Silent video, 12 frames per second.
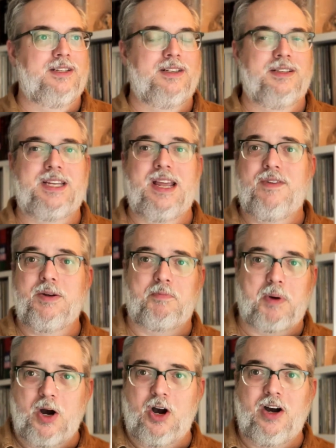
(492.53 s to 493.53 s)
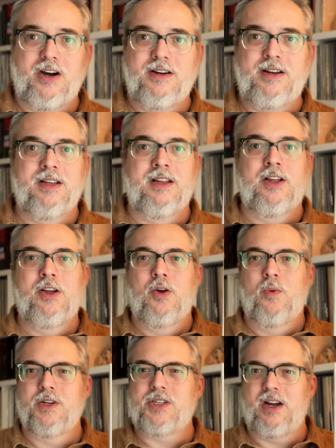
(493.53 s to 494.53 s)
David Byrne.
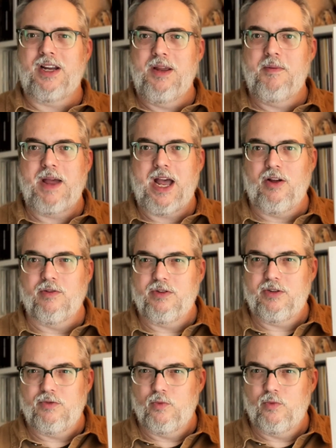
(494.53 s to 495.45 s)
We're talking about